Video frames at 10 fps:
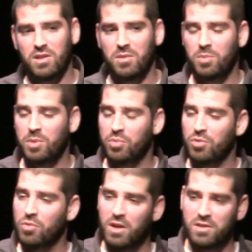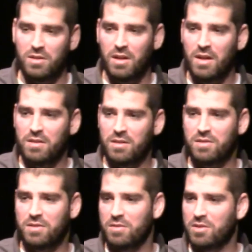there's going to be people who want
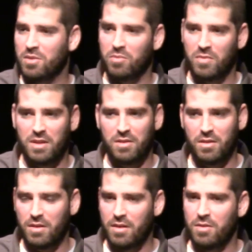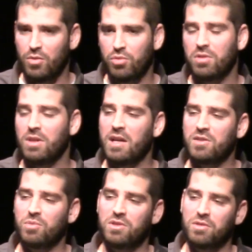to
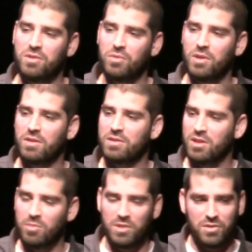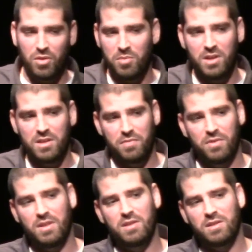neutralize what you're doing. There's going to be so many
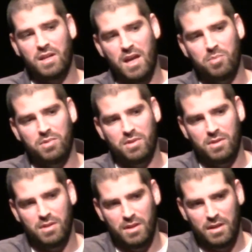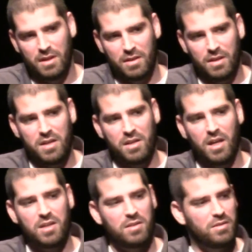different things that happen. Late
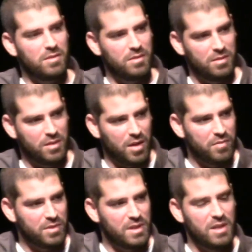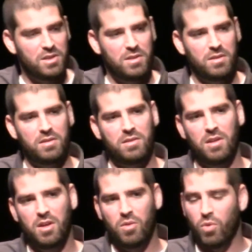night
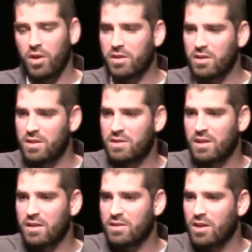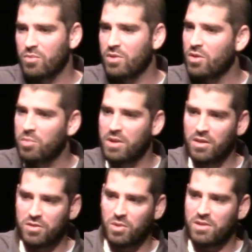conversations, work that needs to get done when nobody
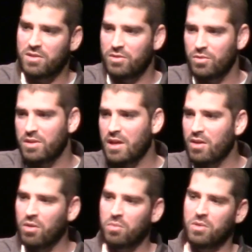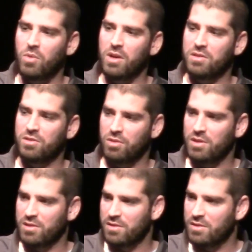else wants to do it, that all requires
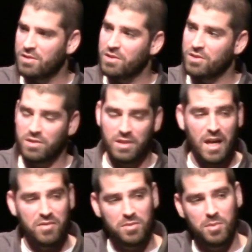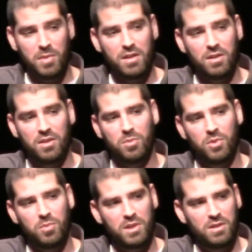trust. Decisions that have to be made on the
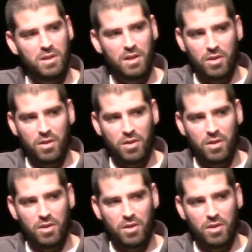moment,